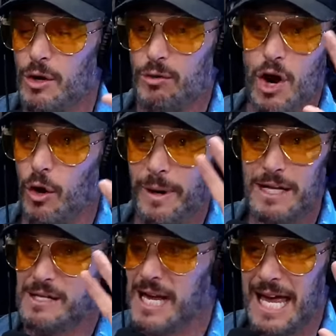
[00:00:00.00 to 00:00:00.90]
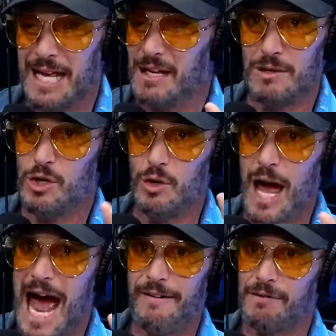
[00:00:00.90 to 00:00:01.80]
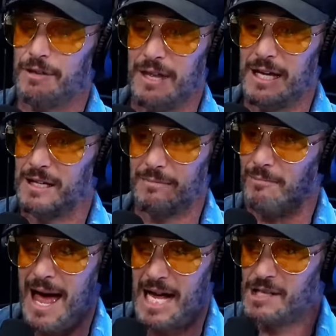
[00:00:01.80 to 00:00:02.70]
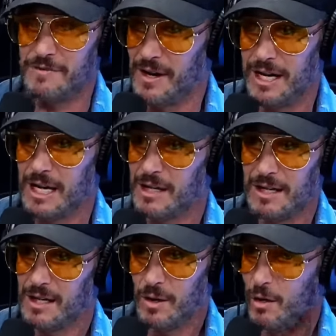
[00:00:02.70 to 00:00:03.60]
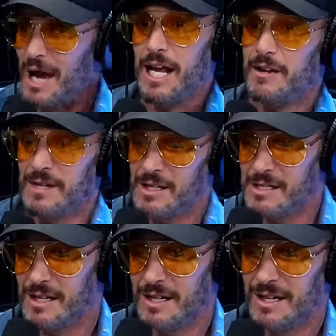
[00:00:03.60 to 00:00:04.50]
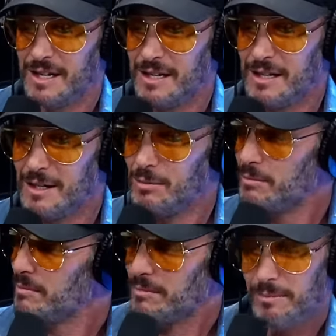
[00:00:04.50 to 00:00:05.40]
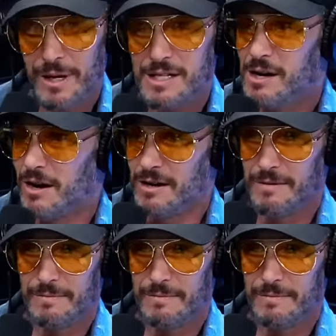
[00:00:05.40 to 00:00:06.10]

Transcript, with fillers: No, nobody's saying you have to think Matt's funny or any of us, mm-hmm. but it's art.